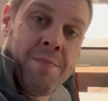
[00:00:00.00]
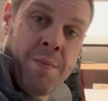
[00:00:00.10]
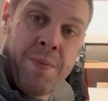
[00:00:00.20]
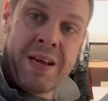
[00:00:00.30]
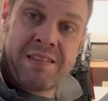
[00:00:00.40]
my
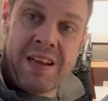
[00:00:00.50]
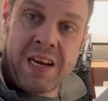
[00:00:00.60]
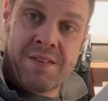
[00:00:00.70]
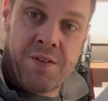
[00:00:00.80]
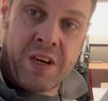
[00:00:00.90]
big
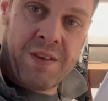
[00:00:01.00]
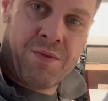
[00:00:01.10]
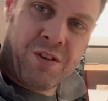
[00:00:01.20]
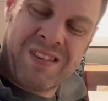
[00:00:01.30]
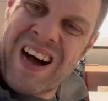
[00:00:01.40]
stack of fucking
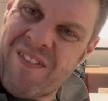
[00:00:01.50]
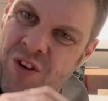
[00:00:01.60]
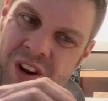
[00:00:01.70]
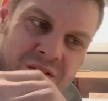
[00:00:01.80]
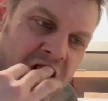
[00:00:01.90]
invoices out. I've
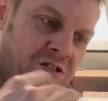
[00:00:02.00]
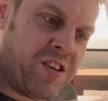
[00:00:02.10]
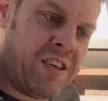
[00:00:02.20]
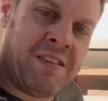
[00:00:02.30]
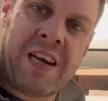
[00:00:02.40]
already arranged
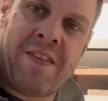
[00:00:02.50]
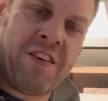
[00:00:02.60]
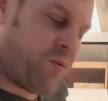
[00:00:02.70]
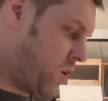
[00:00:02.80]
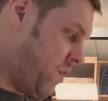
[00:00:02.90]
these. Get
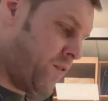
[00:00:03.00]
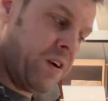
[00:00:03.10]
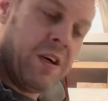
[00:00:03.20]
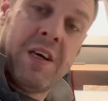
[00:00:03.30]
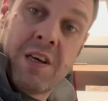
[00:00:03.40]
this one off,
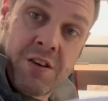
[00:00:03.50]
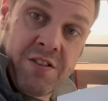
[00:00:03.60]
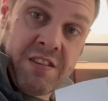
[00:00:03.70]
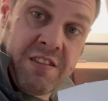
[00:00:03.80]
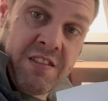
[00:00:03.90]
because
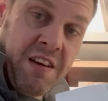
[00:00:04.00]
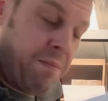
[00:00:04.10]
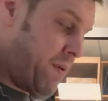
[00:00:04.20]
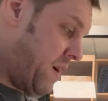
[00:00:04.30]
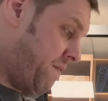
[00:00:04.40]
this is the
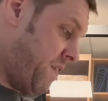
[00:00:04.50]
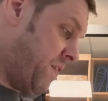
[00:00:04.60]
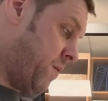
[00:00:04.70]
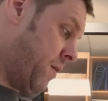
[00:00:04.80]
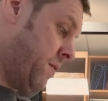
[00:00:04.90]

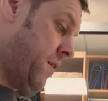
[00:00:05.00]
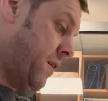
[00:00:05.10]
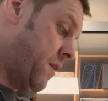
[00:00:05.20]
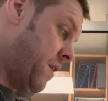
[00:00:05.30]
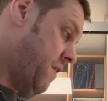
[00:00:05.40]
£7.50 one.
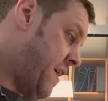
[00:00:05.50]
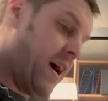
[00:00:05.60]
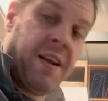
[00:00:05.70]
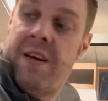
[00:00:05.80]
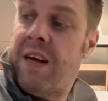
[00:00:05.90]

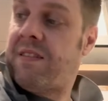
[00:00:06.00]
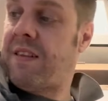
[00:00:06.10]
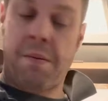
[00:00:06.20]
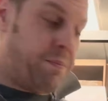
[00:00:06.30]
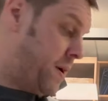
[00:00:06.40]
Then, I
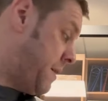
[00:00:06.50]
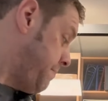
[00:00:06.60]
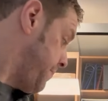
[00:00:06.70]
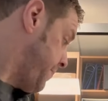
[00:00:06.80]
stamp it,